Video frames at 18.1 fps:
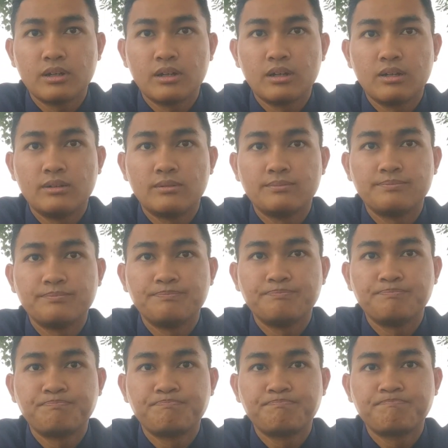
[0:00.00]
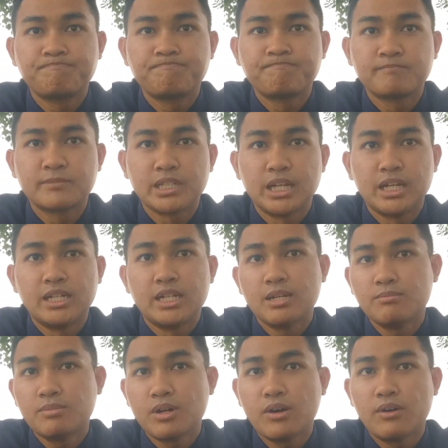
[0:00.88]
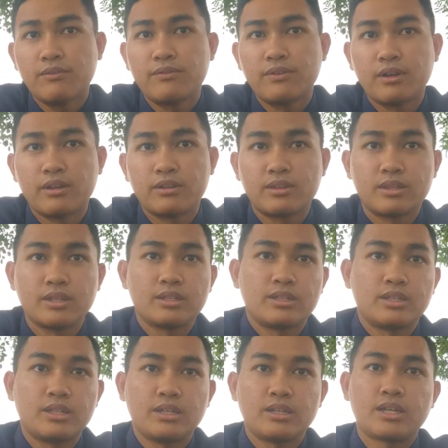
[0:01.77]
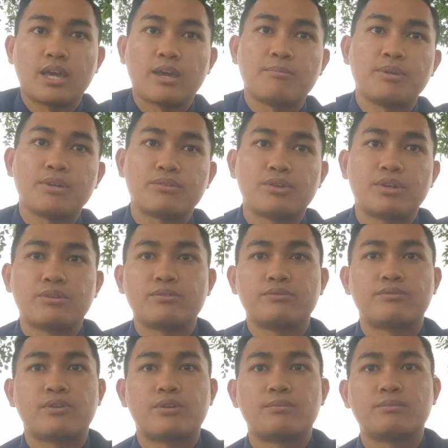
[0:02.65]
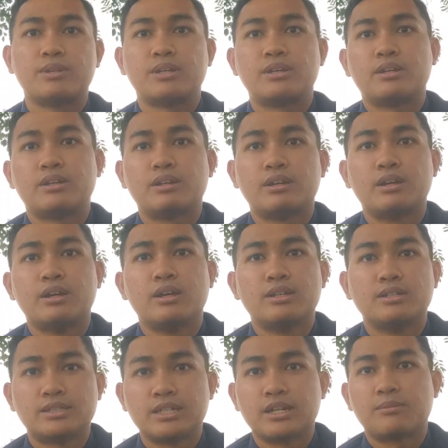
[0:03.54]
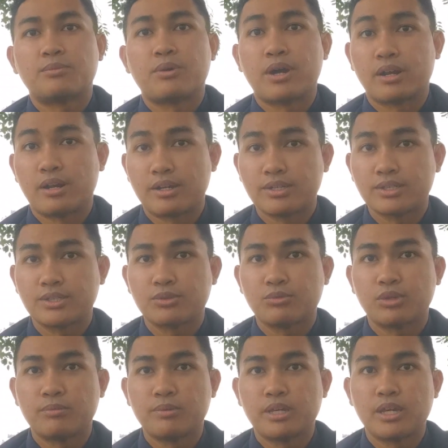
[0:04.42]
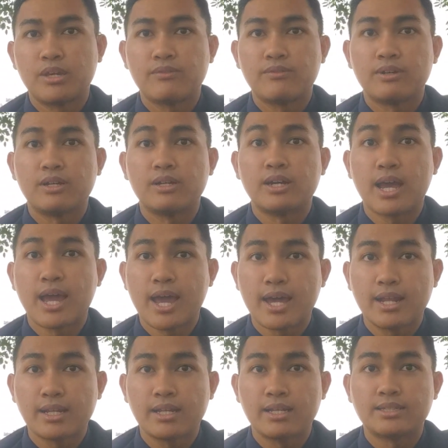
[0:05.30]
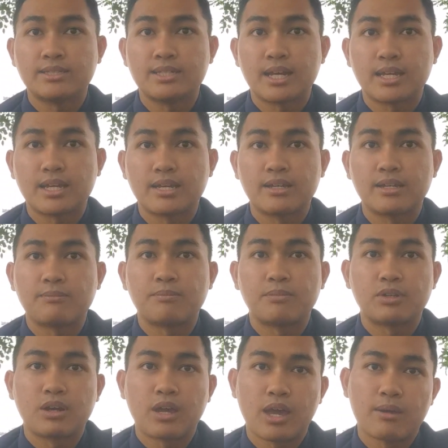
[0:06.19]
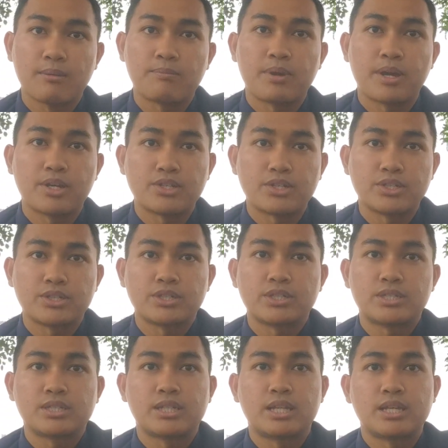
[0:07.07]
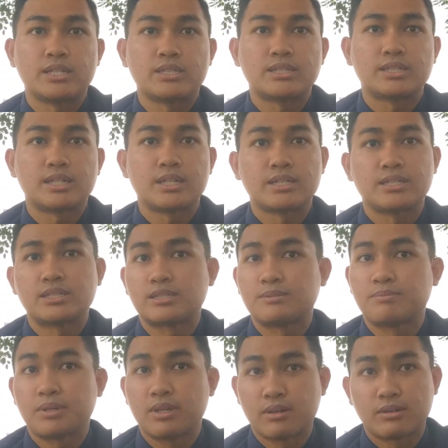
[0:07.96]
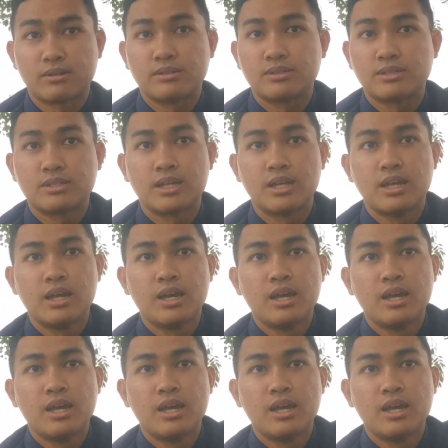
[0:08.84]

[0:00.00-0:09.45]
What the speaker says: a number of 30 cabin crew from the Singapore Airlines will give a hand in taking care of patients. This is because